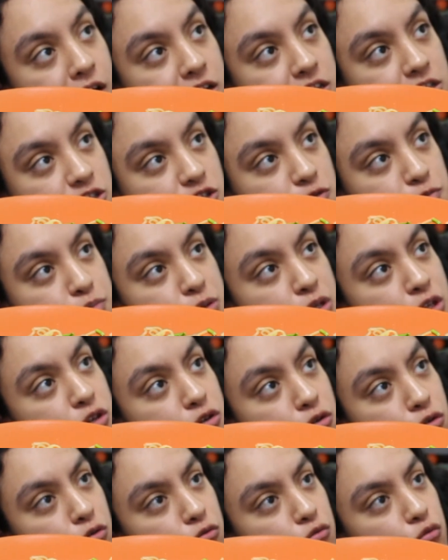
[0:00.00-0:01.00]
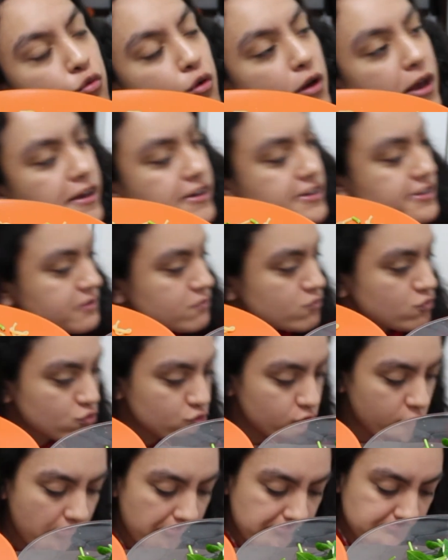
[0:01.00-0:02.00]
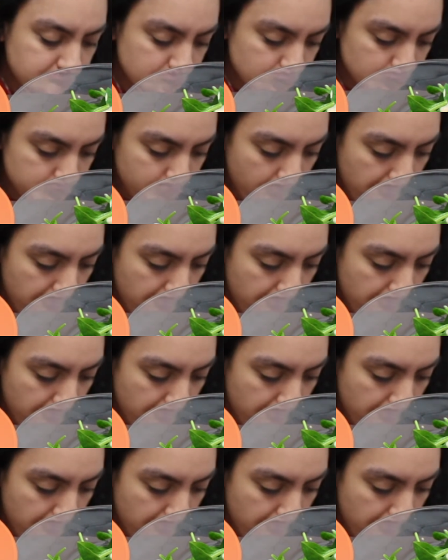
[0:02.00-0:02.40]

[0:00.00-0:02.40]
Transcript: It's pure, wait, what?